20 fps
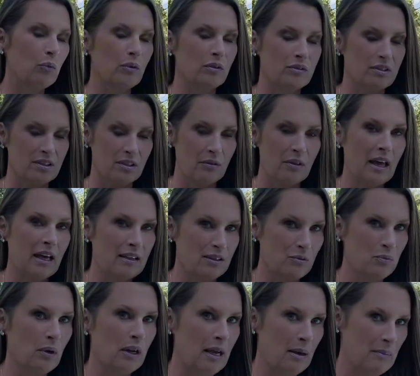So that is
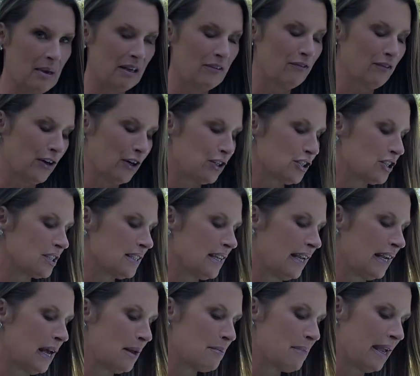what I made first. And
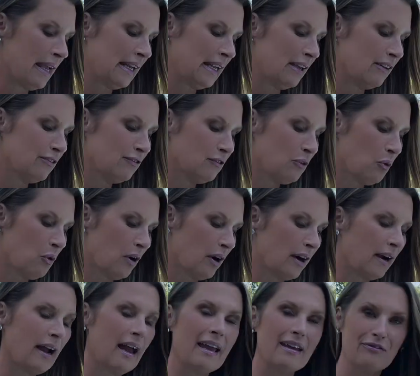I made it
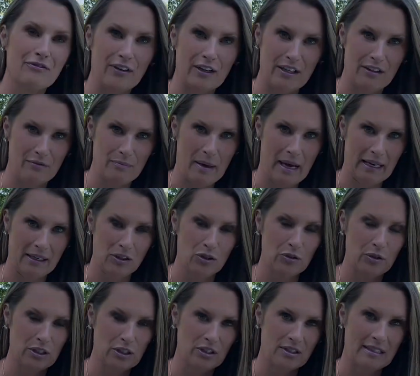for a friend of mine who
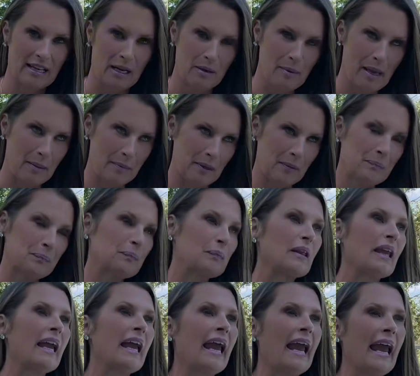had just had a baby.
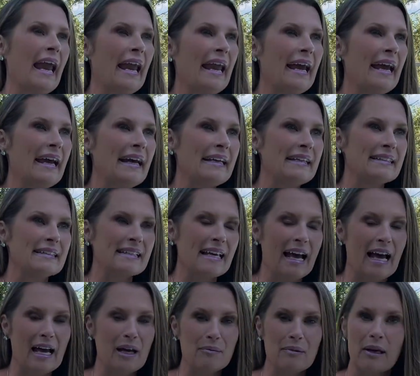And
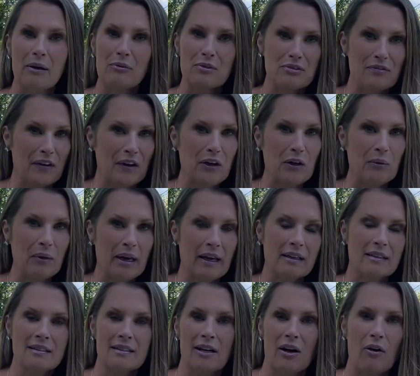it was very quick.
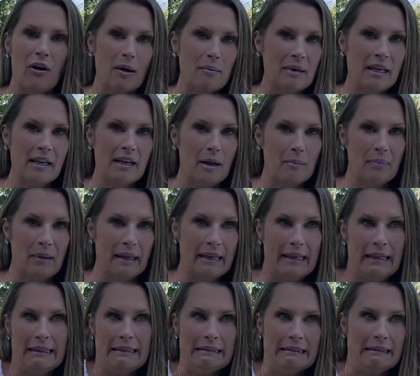So I made it up like
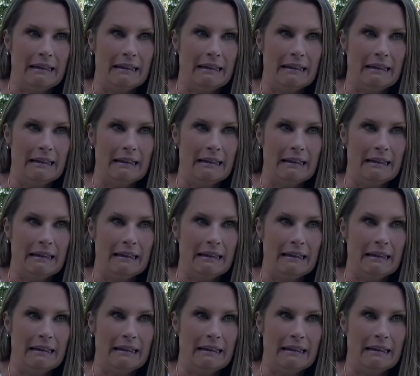in